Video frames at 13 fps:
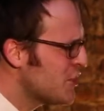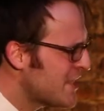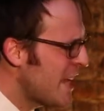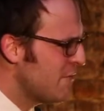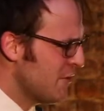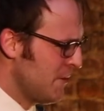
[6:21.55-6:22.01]

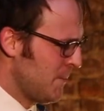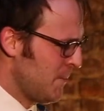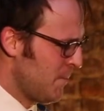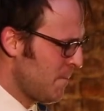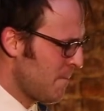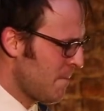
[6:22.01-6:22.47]
seven.
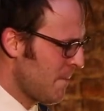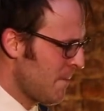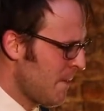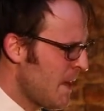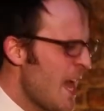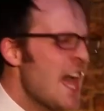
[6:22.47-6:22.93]

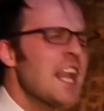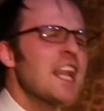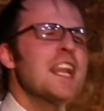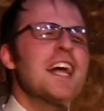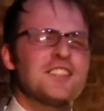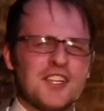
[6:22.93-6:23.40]

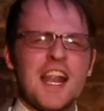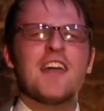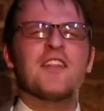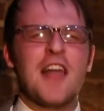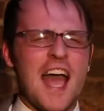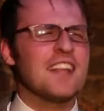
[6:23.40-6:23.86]
Let's
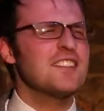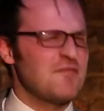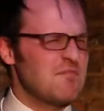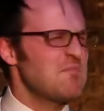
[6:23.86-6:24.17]
let that